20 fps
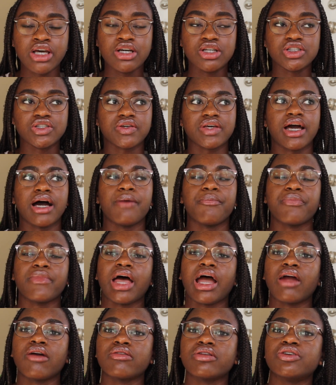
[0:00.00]
So yeah,
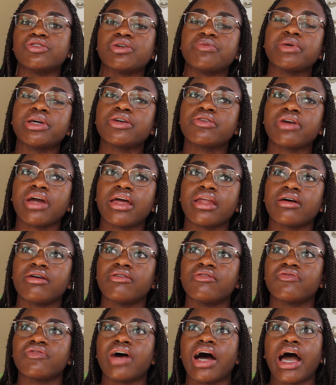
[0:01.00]
I really enjoy being
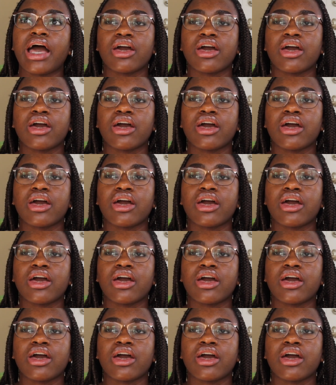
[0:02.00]
creative.